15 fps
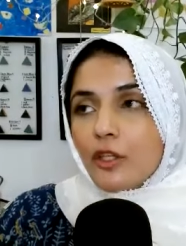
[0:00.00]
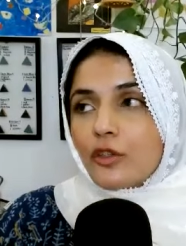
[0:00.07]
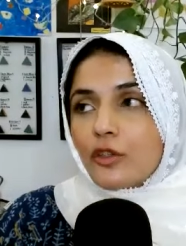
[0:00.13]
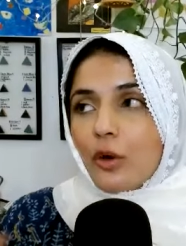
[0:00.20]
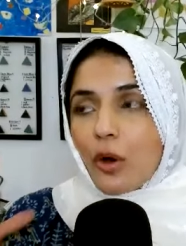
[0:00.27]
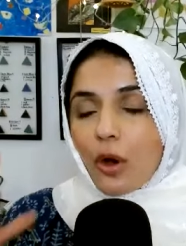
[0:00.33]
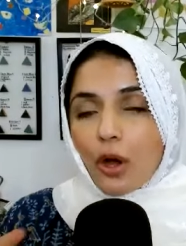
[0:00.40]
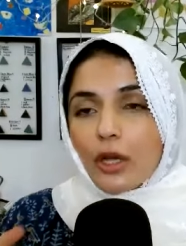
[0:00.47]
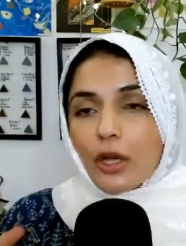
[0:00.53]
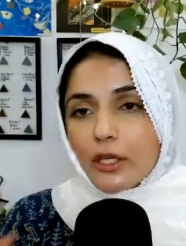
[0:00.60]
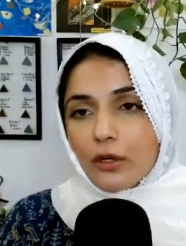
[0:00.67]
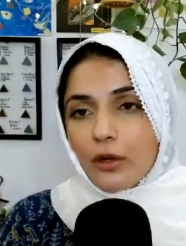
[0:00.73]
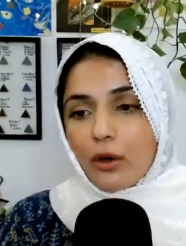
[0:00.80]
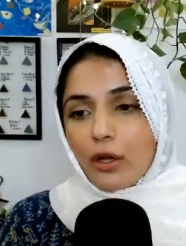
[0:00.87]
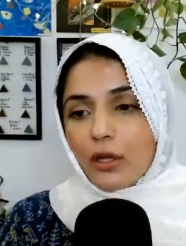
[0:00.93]
So, all
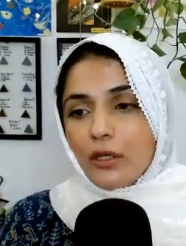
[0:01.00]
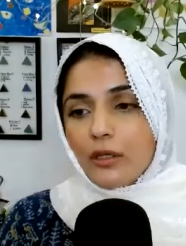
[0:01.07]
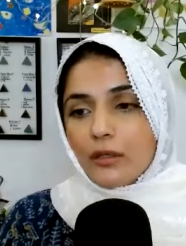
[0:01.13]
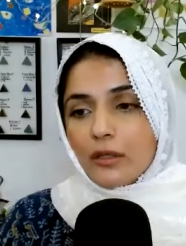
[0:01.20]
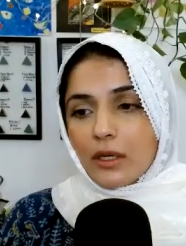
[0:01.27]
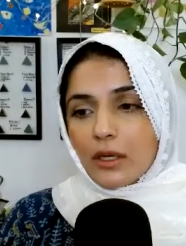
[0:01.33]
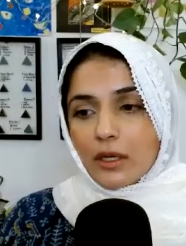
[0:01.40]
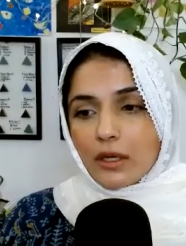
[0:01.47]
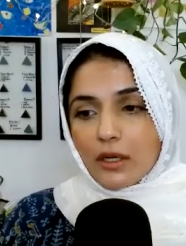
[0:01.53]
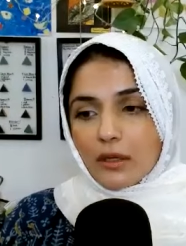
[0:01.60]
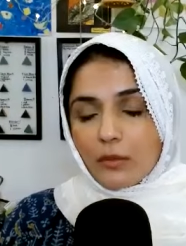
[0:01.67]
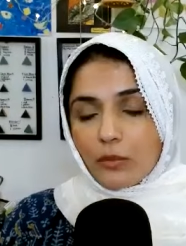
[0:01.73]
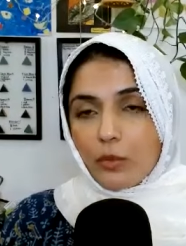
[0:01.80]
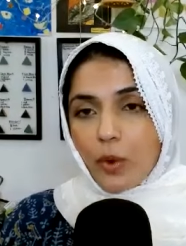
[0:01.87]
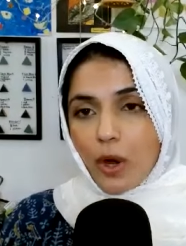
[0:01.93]
in all,
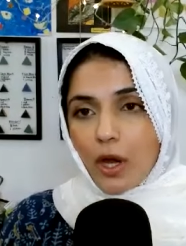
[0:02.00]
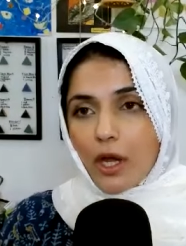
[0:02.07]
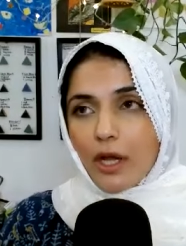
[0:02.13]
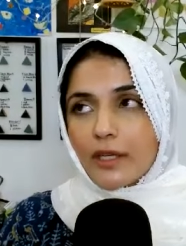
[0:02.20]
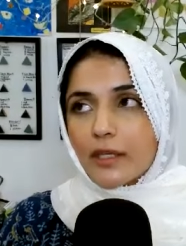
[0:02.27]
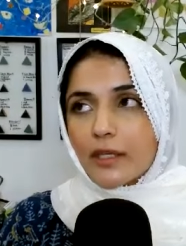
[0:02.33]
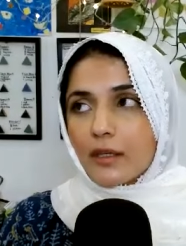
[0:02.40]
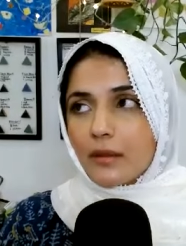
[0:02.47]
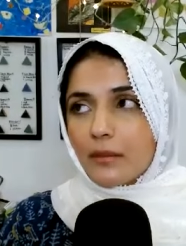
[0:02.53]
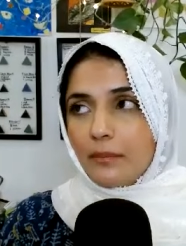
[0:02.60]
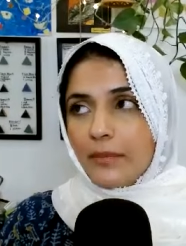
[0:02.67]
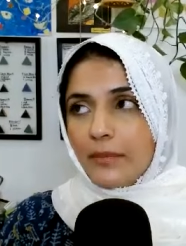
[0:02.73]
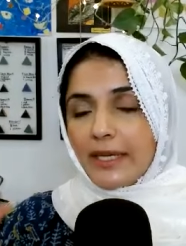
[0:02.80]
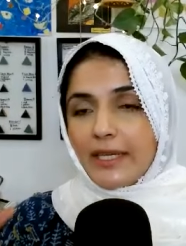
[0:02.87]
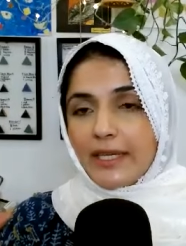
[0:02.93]
what
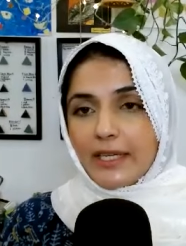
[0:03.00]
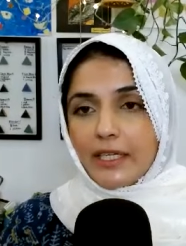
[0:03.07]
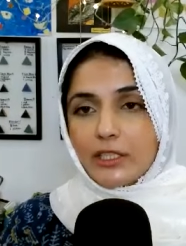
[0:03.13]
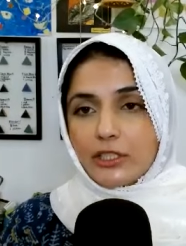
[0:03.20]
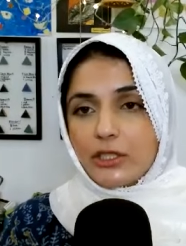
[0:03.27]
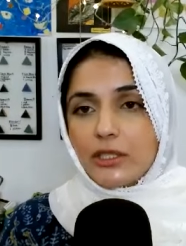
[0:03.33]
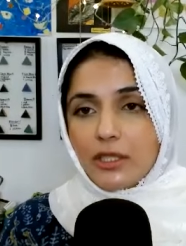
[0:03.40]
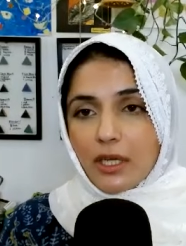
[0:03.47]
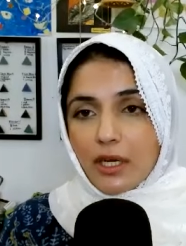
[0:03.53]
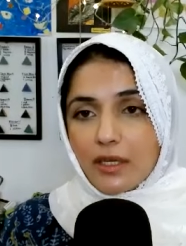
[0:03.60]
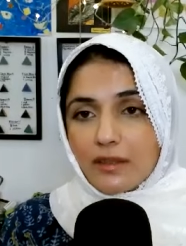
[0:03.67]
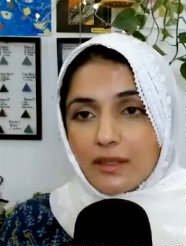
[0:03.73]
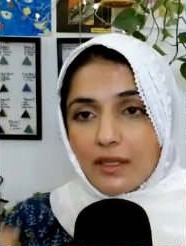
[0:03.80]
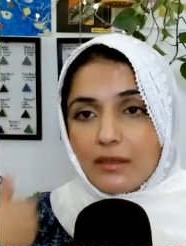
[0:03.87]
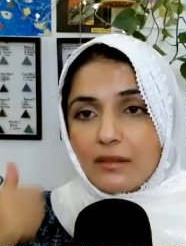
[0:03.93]
medication
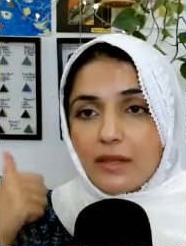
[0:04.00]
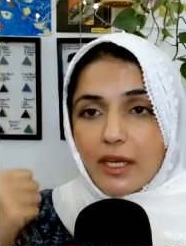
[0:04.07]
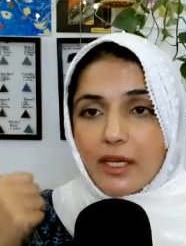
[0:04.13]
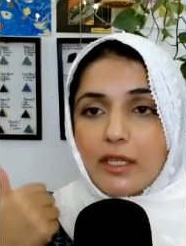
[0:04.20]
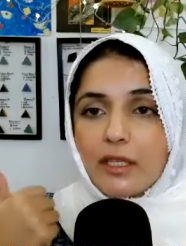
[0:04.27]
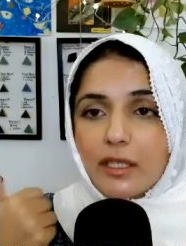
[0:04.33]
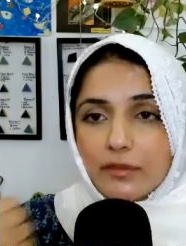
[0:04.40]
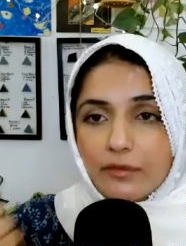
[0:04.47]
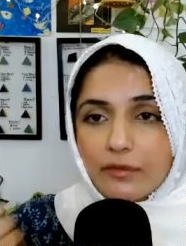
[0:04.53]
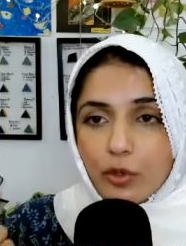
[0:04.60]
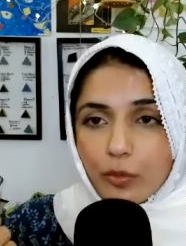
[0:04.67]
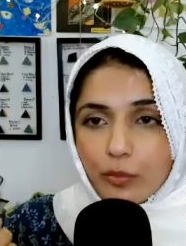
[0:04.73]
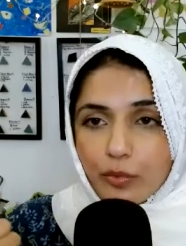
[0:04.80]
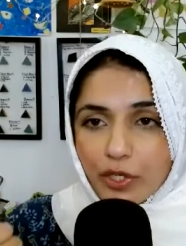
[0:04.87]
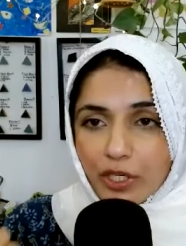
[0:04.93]
does is that it gives
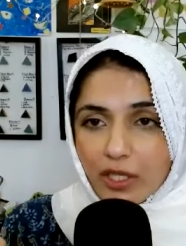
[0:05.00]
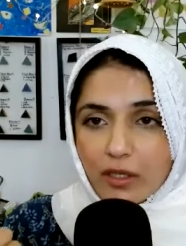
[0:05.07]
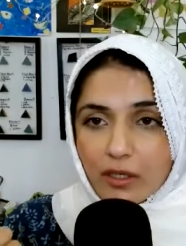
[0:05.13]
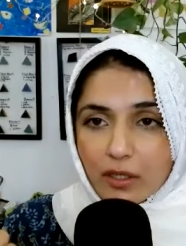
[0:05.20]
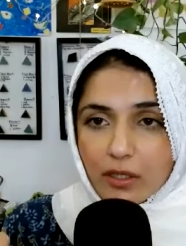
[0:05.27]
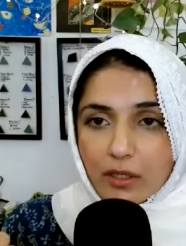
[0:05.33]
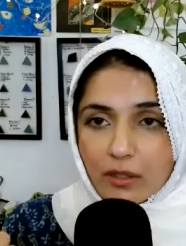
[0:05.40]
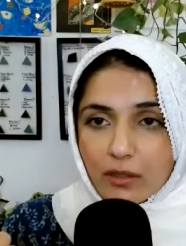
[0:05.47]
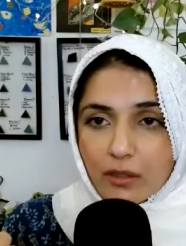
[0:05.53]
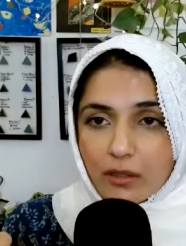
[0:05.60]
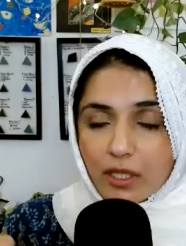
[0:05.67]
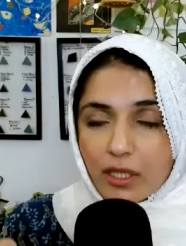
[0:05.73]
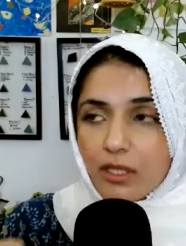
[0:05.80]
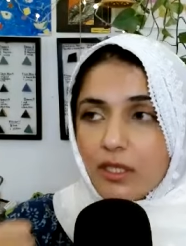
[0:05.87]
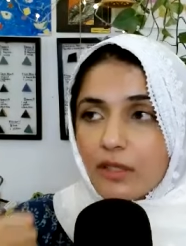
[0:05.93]
you a breather,
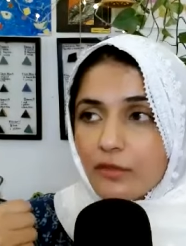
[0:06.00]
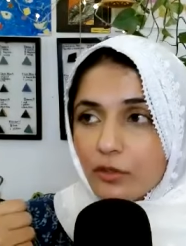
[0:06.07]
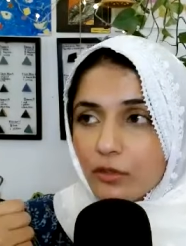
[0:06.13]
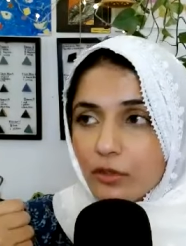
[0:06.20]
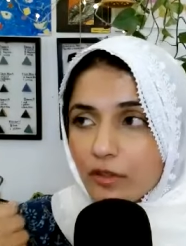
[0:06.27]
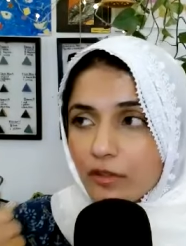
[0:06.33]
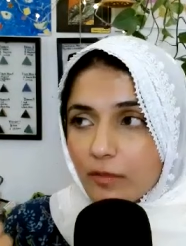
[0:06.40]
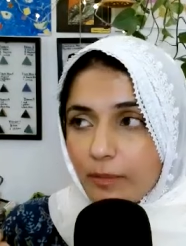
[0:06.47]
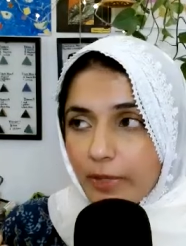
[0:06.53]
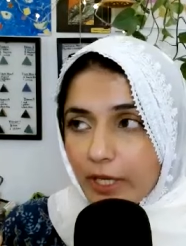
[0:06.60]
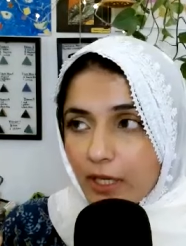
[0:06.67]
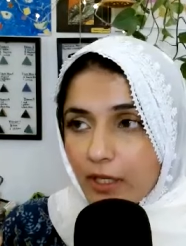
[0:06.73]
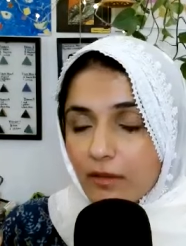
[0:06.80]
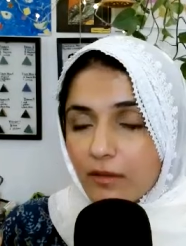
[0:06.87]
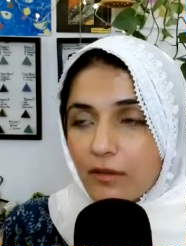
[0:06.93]
it gives you the
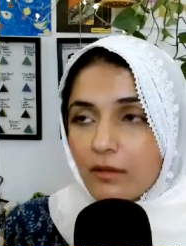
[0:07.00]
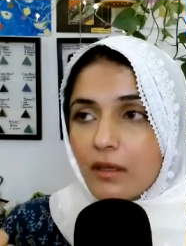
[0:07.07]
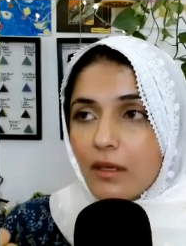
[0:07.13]
space,